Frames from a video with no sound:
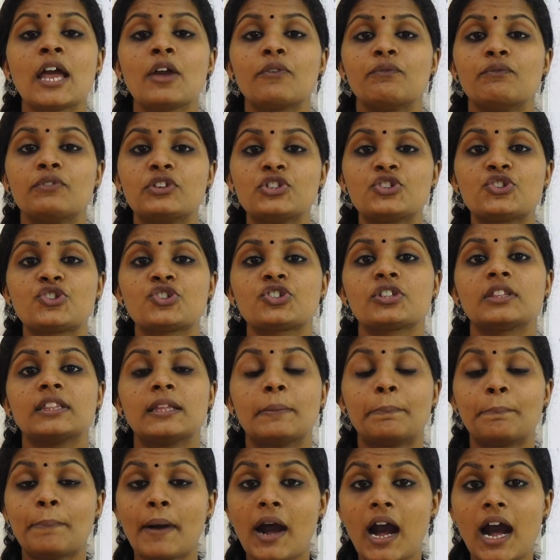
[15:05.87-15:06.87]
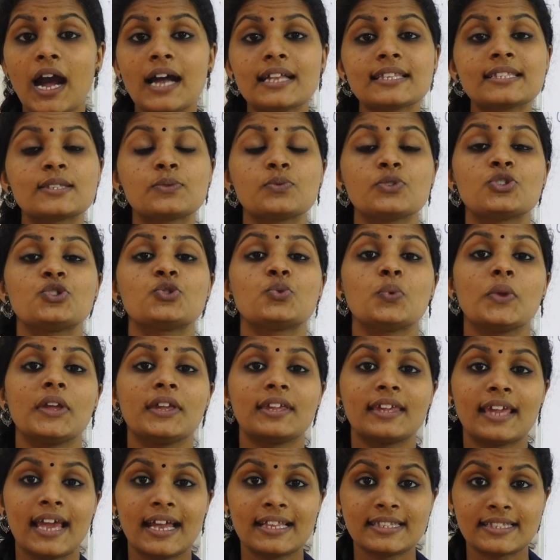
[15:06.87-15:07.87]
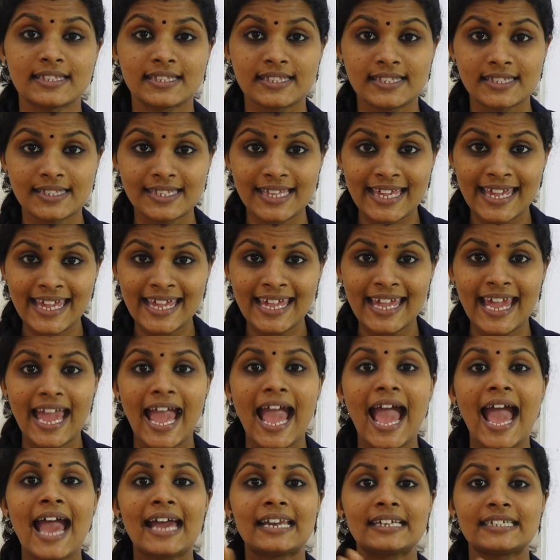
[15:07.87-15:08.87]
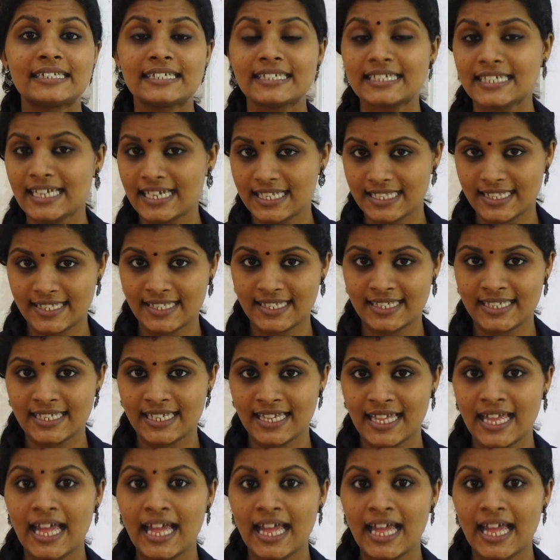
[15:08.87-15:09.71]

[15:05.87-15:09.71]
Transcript: the parts which we can see and touch.